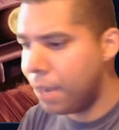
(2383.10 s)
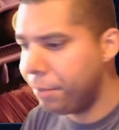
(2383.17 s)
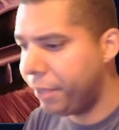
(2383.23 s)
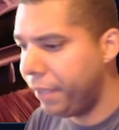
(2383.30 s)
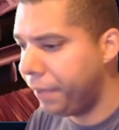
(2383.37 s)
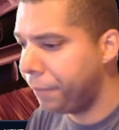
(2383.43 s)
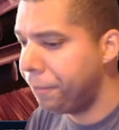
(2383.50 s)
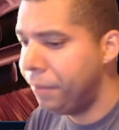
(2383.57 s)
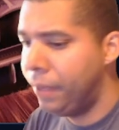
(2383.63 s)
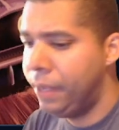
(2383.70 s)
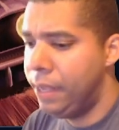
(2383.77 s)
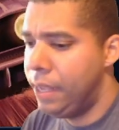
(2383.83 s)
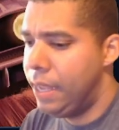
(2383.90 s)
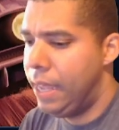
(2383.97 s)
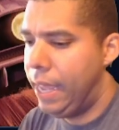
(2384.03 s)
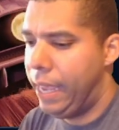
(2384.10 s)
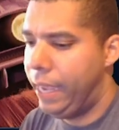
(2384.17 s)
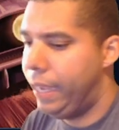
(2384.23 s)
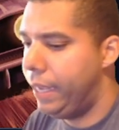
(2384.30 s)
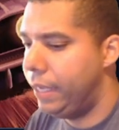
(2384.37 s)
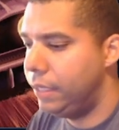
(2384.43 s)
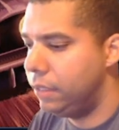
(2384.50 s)
King,
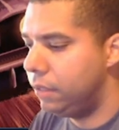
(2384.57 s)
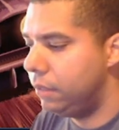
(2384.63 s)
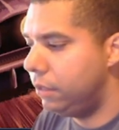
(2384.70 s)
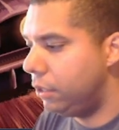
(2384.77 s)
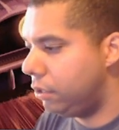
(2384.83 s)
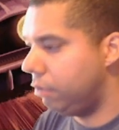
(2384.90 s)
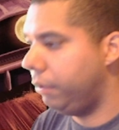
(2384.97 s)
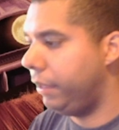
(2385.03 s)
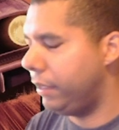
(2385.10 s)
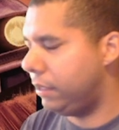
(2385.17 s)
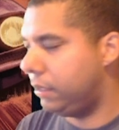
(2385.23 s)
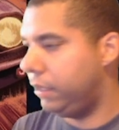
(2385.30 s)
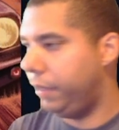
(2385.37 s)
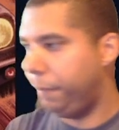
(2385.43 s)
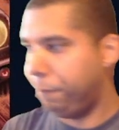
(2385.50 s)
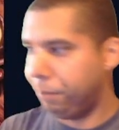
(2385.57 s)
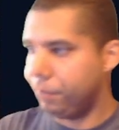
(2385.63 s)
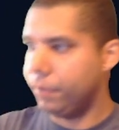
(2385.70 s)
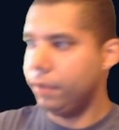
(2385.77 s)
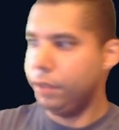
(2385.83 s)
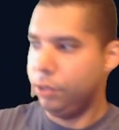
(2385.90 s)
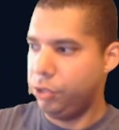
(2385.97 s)
and notoriously,
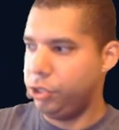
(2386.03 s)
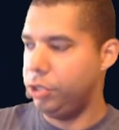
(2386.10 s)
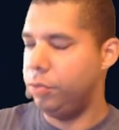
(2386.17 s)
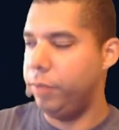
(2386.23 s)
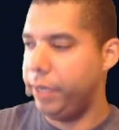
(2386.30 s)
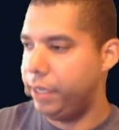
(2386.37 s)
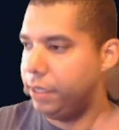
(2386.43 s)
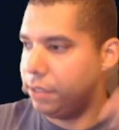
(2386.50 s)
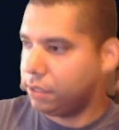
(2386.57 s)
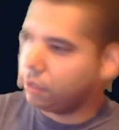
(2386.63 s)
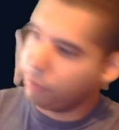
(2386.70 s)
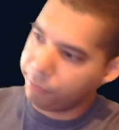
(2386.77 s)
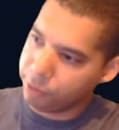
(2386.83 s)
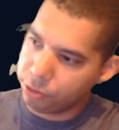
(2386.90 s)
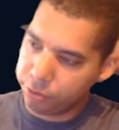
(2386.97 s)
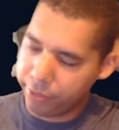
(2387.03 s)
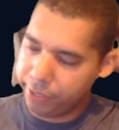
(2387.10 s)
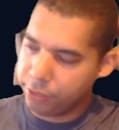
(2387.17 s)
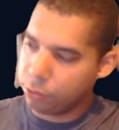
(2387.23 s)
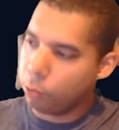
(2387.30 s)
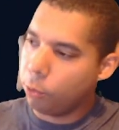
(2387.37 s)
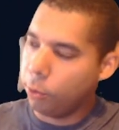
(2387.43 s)
you should read his stuff in
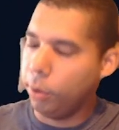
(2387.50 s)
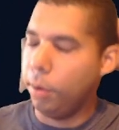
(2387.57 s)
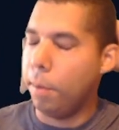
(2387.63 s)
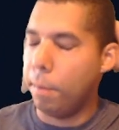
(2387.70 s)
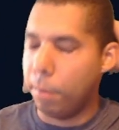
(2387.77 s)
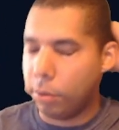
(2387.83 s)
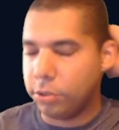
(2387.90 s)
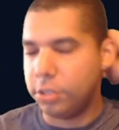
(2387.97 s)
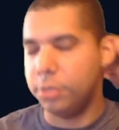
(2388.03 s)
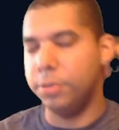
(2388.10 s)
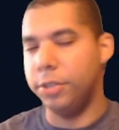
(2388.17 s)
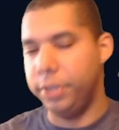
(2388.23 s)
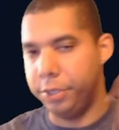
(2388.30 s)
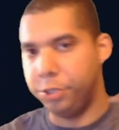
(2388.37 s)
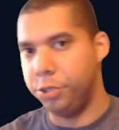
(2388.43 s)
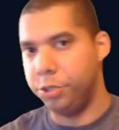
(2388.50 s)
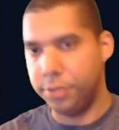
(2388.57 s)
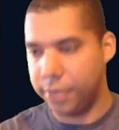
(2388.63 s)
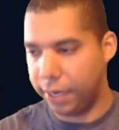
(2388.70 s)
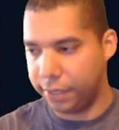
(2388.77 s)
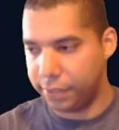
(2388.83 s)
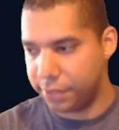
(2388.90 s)
trades or multiple issues
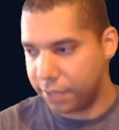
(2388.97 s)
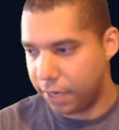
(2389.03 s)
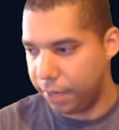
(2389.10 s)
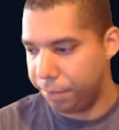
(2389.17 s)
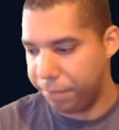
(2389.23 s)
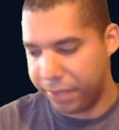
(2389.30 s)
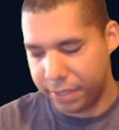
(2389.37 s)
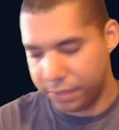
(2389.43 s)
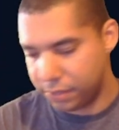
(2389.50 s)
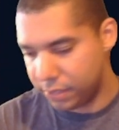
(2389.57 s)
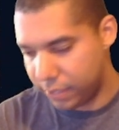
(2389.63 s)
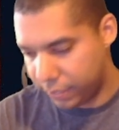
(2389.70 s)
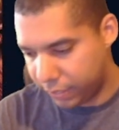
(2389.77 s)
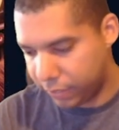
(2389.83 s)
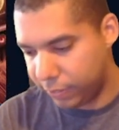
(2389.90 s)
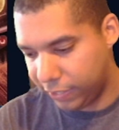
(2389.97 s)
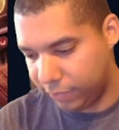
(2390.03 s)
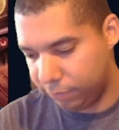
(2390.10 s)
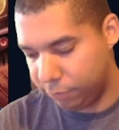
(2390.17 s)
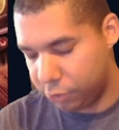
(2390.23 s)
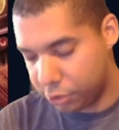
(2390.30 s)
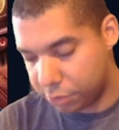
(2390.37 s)
at a time because it can
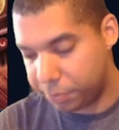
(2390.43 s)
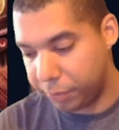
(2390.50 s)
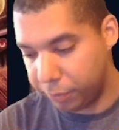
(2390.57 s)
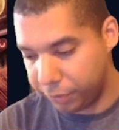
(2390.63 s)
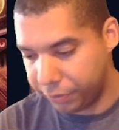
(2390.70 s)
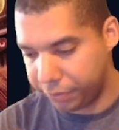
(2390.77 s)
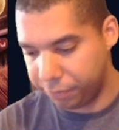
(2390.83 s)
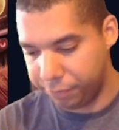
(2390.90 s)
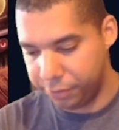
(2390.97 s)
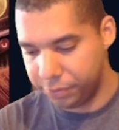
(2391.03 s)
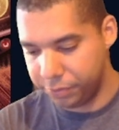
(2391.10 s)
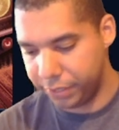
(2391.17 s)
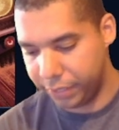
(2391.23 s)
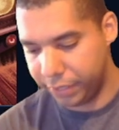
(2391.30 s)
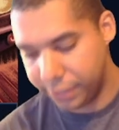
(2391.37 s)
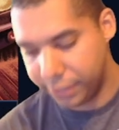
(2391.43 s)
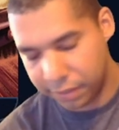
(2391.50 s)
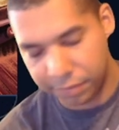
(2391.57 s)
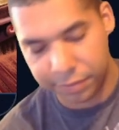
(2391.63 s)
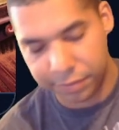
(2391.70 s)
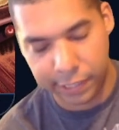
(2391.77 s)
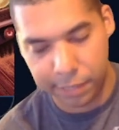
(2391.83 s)
just be really confusing and
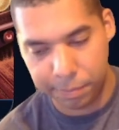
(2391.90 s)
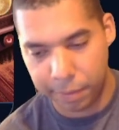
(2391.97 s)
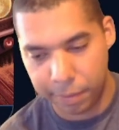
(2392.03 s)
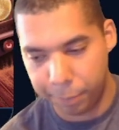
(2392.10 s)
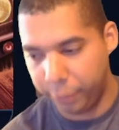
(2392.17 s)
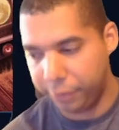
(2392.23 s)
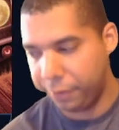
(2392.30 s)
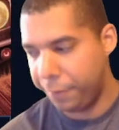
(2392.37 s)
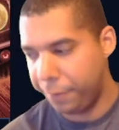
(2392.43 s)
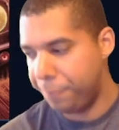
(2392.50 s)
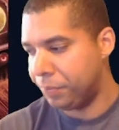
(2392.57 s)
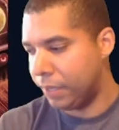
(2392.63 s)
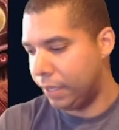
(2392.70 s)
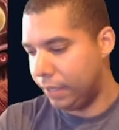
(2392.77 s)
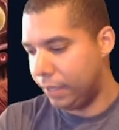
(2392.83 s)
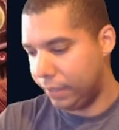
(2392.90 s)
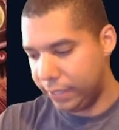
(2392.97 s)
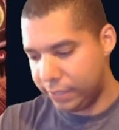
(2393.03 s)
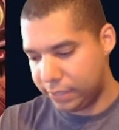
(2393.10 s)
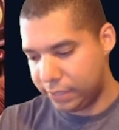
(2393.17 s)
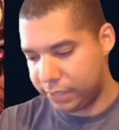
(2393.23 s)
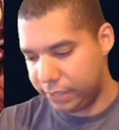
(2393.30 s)
tough to keep up with.
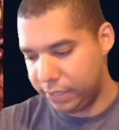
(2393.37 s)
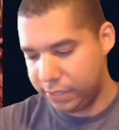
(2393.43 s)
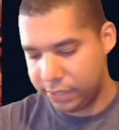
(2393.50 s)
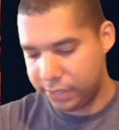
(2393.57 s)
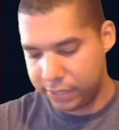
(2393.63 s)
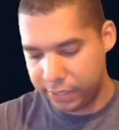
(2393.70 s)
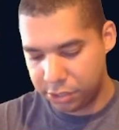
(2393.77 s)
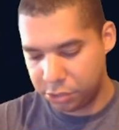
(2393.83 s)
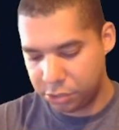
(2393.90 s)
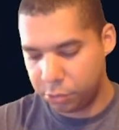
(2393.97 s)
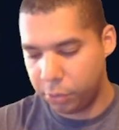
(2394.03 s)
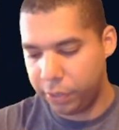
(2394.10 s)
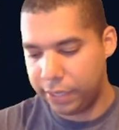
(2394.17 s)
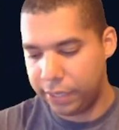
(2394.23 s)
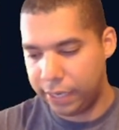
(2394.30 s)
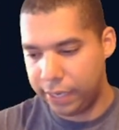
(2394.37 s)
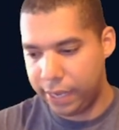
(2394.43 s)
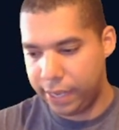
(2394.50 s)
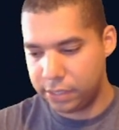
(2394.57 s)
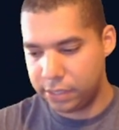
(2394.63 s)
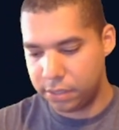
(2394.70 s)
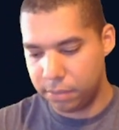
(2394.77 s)
This is a story that
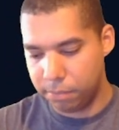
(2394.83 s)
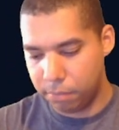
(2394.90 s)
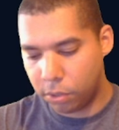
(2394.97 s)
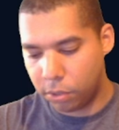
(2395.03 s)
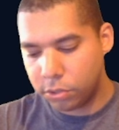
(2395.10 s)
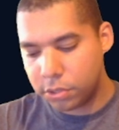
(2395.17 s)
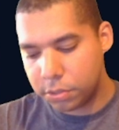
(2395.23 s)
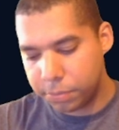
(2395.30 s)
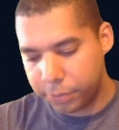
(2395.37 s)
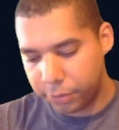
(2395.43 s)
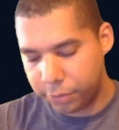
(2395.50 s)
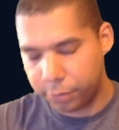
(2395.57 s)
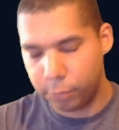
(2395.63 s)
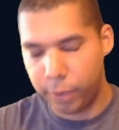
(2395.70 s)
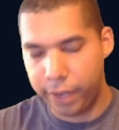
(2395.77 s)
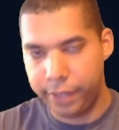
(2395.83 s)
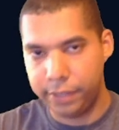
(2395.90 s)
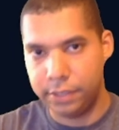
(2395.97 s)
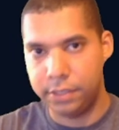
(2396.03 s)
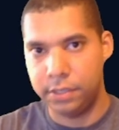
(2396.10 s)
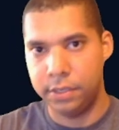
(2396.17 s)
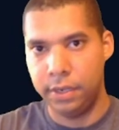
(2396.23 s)
has multiple threads.